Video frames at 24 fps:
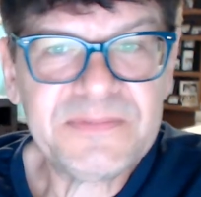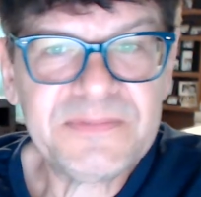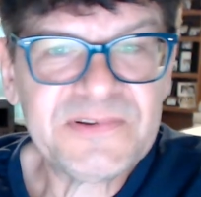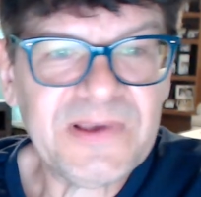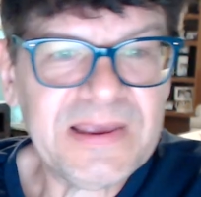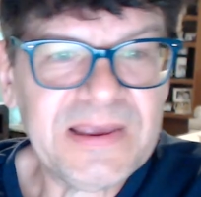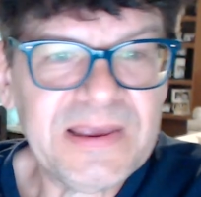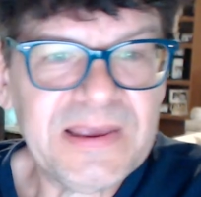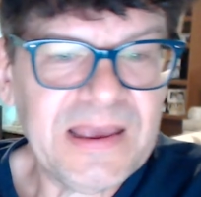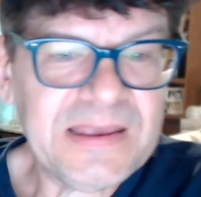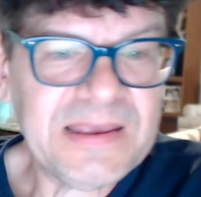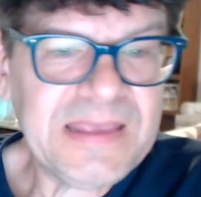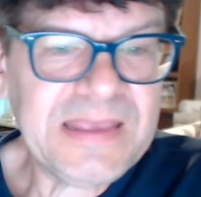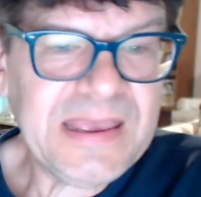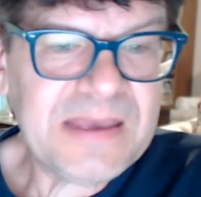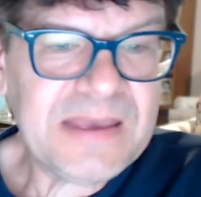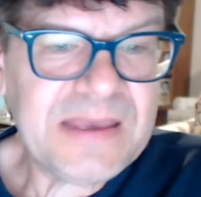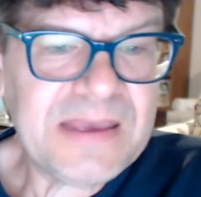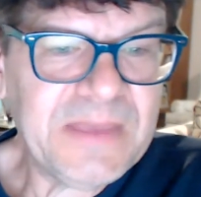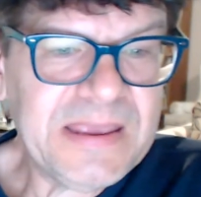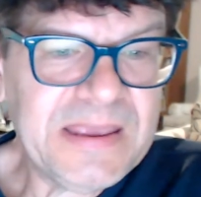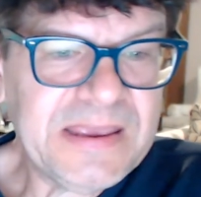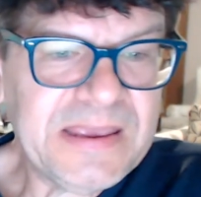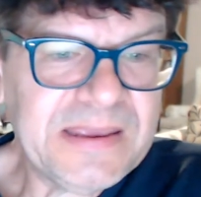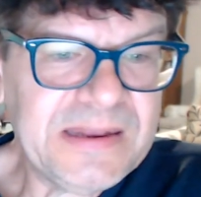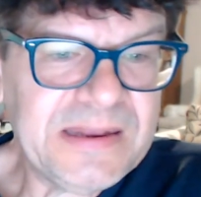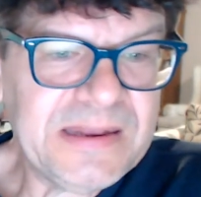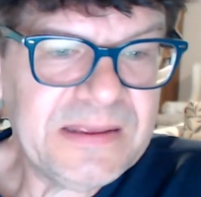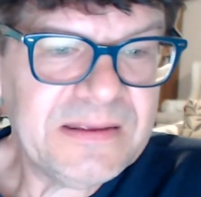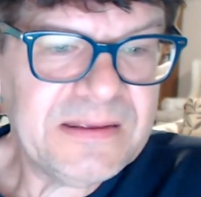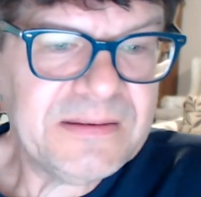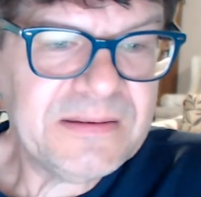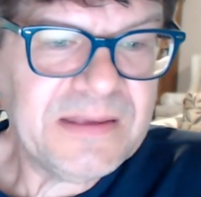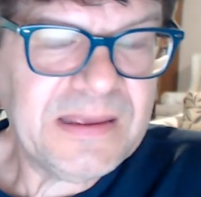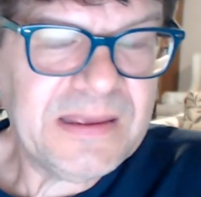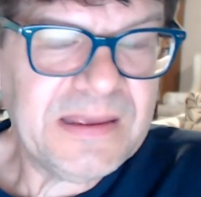So I, I can't make any
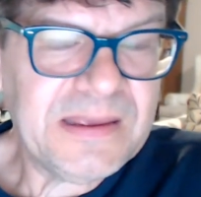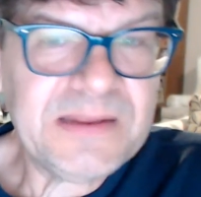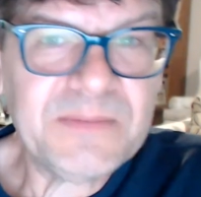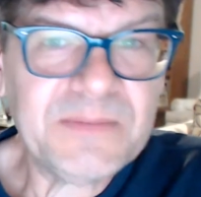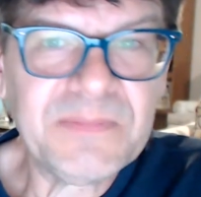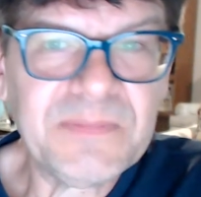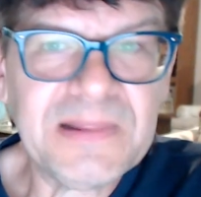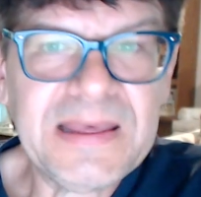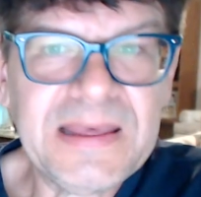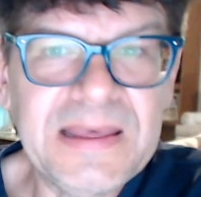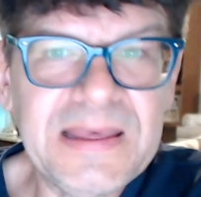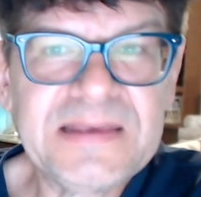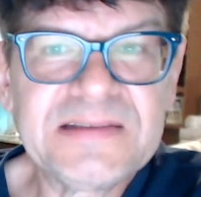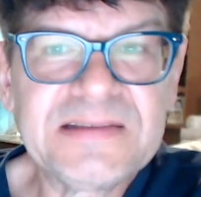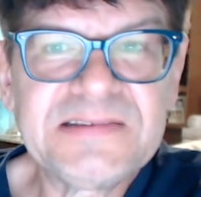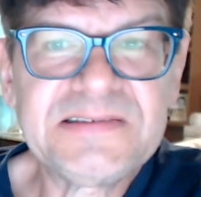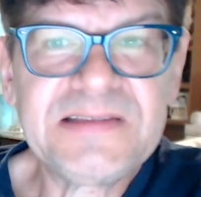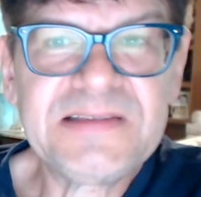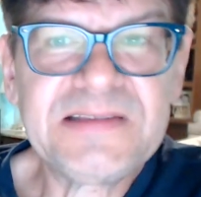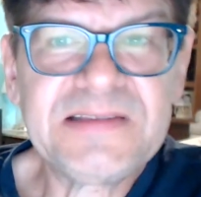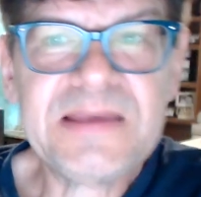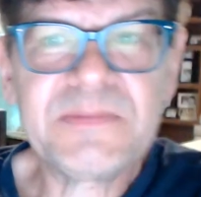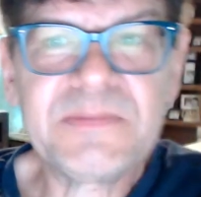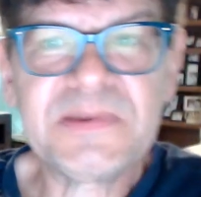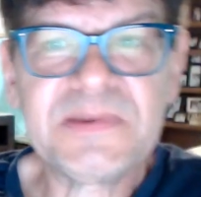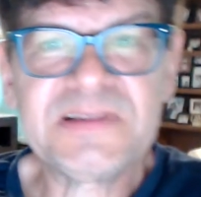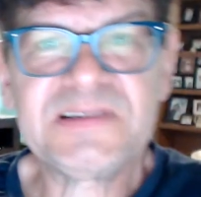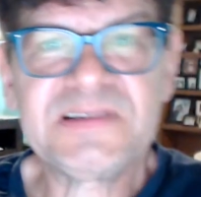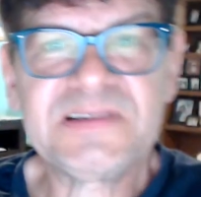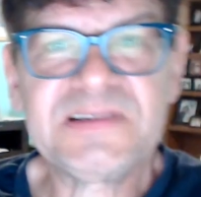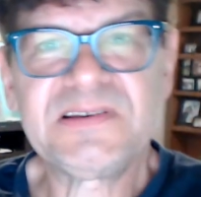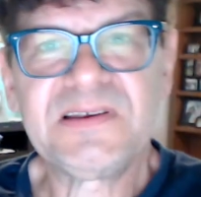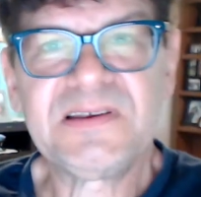any blanket statements.